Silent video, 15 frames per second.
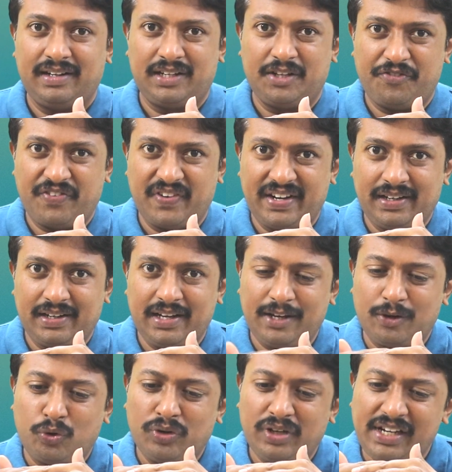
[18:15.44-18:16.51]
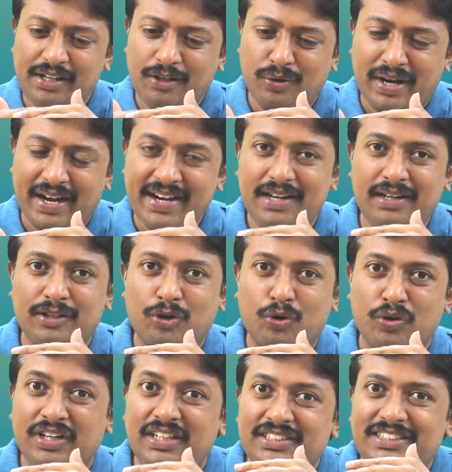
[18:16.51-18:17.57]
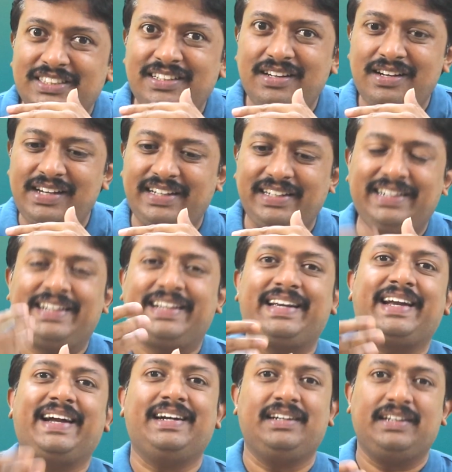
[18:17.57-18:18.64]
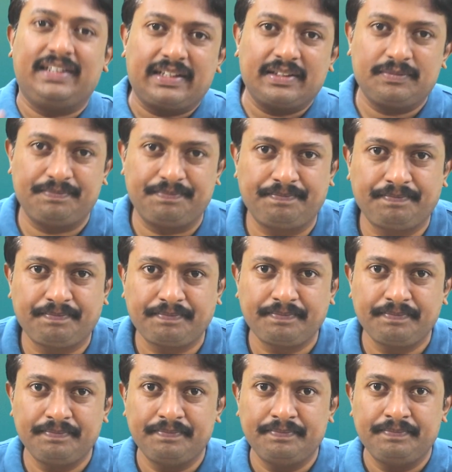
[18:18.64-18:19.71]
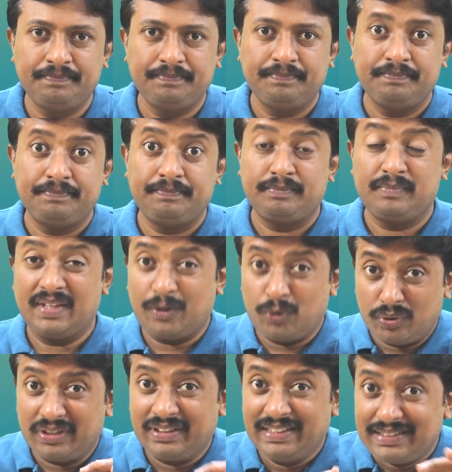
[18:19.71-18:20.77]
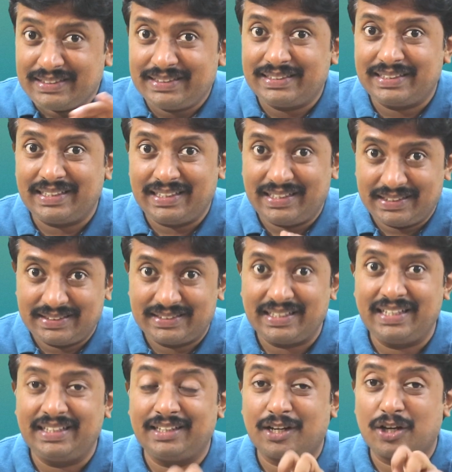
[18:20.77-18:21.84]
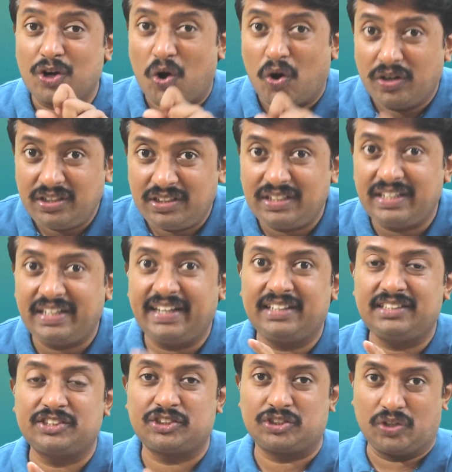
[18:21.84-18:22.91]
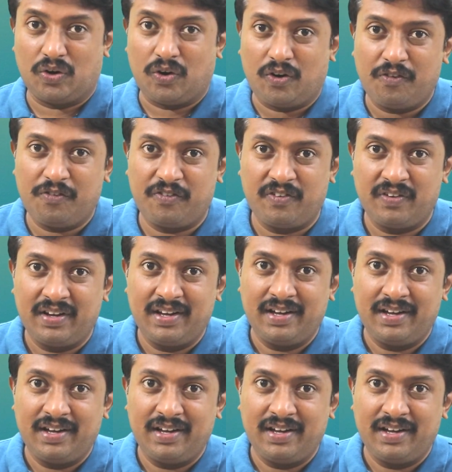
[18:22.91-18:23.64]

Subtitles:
differently only to hide the original intent. Now, this is in the context of